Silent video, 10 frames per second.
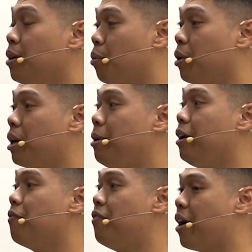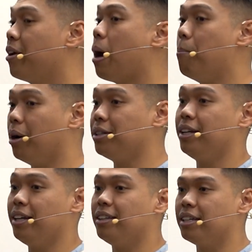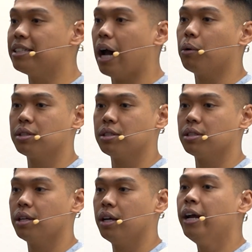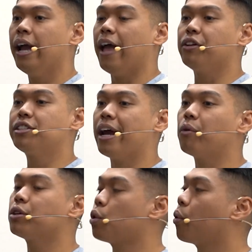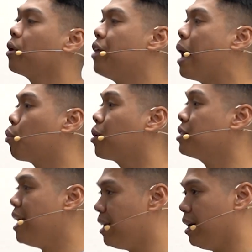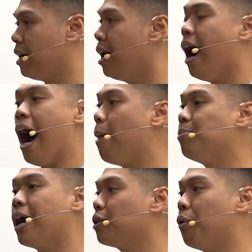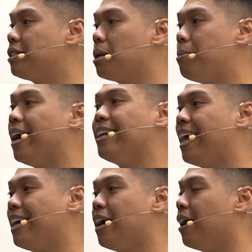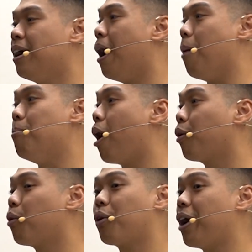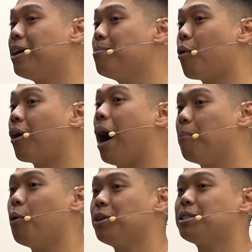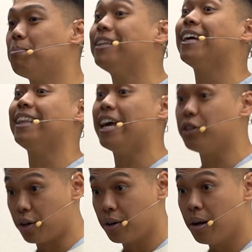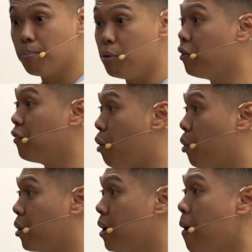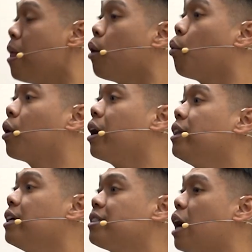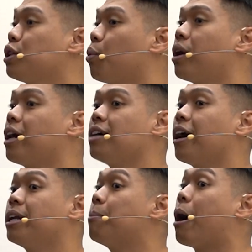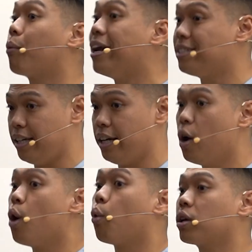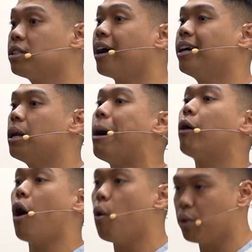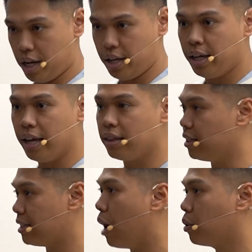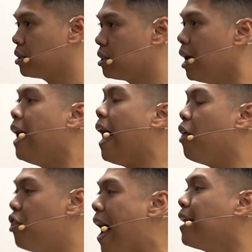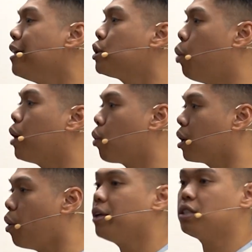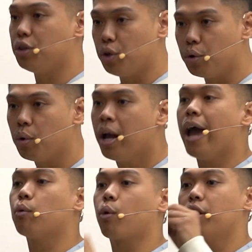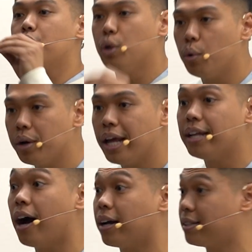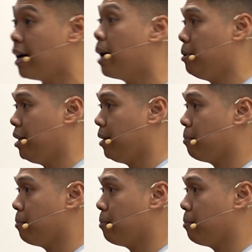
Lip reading: We're going to be very abundant in this house. And the territory that we're taking, I'm not going to be a borrower anymore. I'm going to be the lender moving forward. We're in this house. We're not talking about renting. We're talking about owning in this house. And that is what we're going to do. And we're going to do it in God's timing.